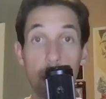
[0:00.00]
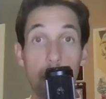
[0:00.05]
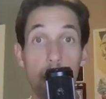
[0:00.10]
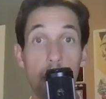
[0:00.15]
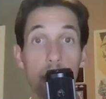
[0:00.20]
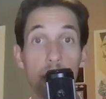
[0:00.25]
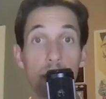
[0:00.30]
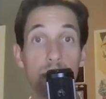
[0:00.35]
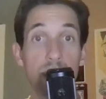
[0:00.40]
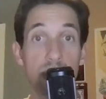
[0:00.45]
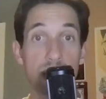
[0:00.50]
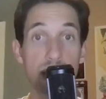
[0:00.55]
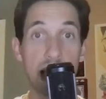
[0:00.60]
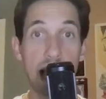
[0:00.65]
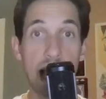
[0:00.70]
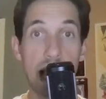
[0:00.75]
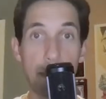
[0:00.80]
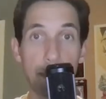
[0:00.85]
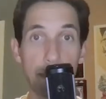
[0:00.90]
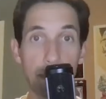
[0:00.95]
all of this
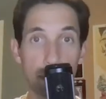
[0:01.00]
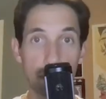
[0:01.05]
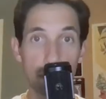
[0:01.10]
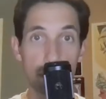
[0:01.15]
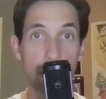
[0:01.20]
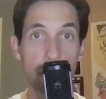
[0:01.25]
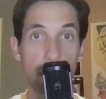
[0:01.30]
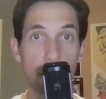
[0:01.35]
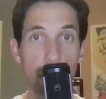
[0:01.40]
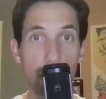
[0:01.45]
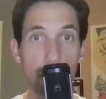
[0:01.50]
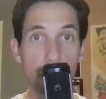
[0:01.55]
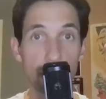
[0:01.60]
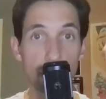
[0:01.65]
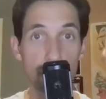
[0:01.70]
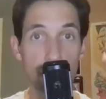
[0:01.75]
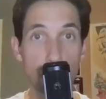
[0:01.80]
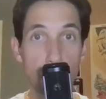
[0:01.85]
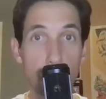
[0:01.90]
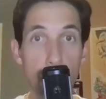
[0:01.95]
capital, they're
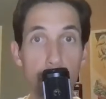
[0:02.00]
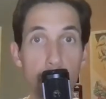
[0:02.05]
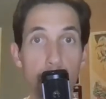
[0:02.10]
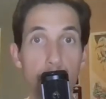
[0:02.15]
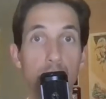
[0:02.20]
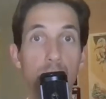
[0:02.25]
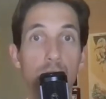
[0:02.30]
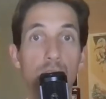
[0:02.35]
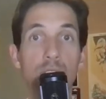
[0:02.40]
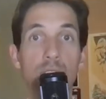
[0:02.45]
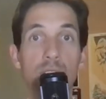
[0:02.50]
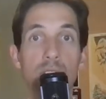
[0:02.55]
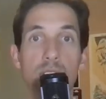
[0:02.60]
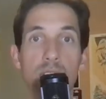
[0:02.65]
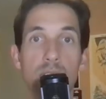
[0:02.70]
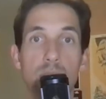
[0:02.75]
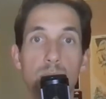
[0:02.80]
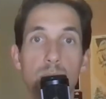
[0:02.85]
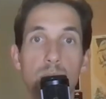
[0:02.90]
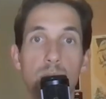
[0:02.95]
just push it
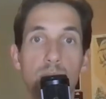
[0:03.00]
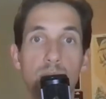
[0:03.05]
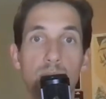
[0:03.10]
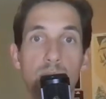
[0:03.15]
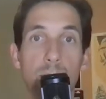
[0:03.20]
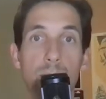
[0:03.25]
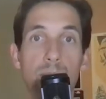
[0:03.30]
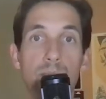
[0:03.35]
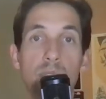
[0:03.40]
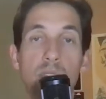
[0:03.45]
into the market.